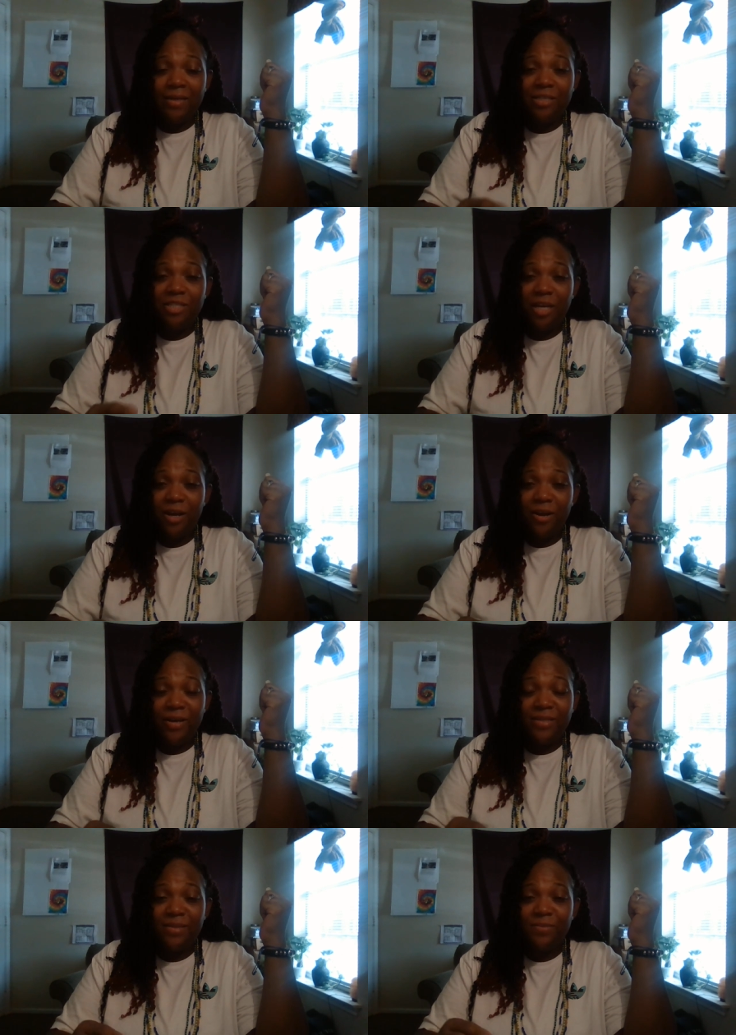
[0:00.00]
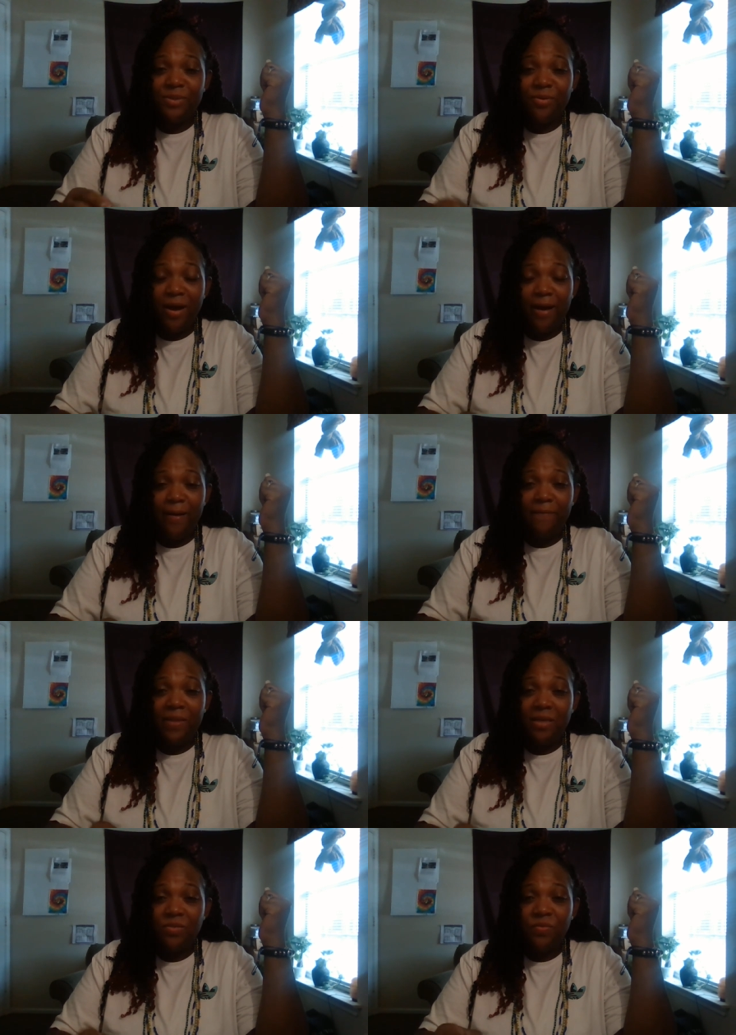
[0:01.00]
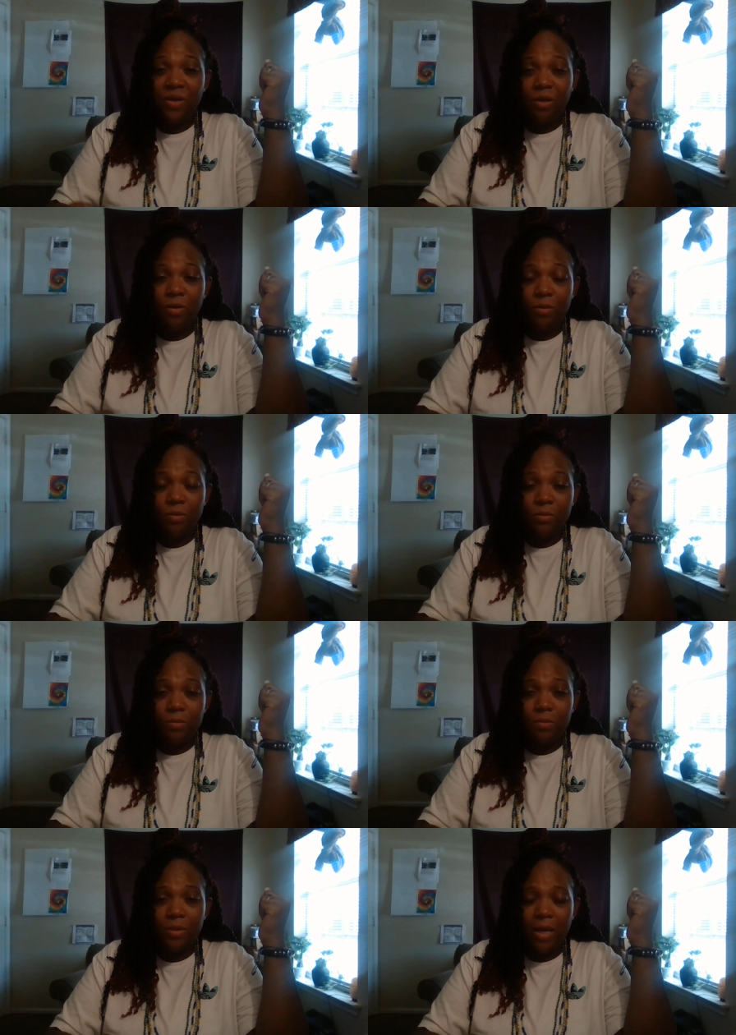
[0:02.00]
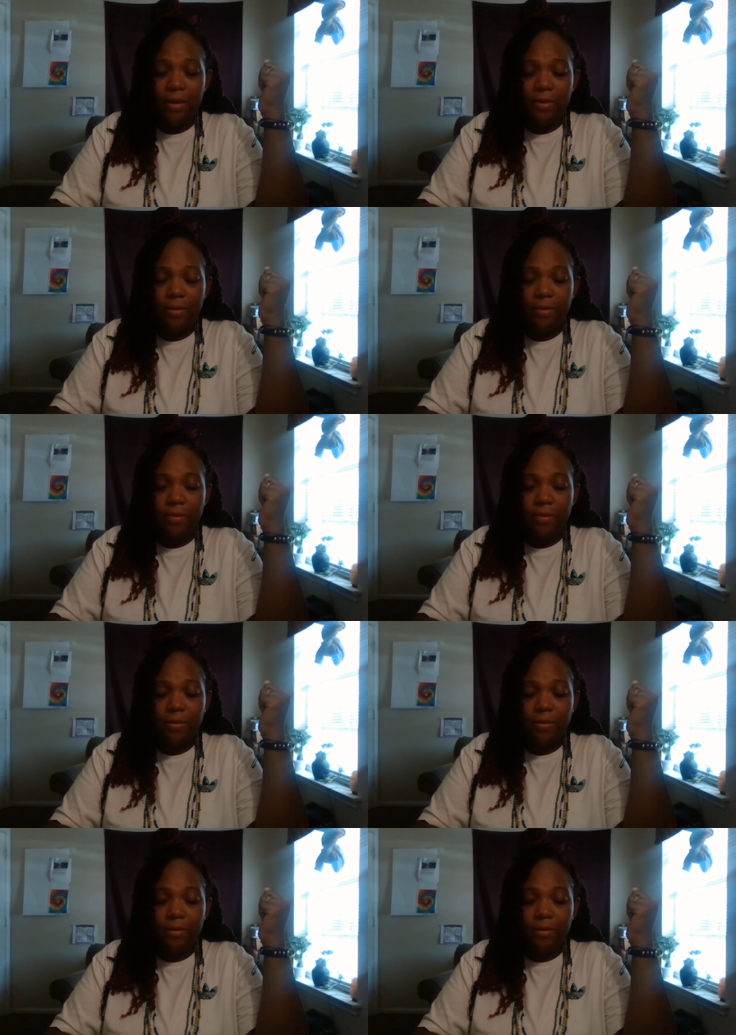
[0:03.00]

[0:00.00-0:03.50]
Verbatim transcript: share, and subscribe this video. Like,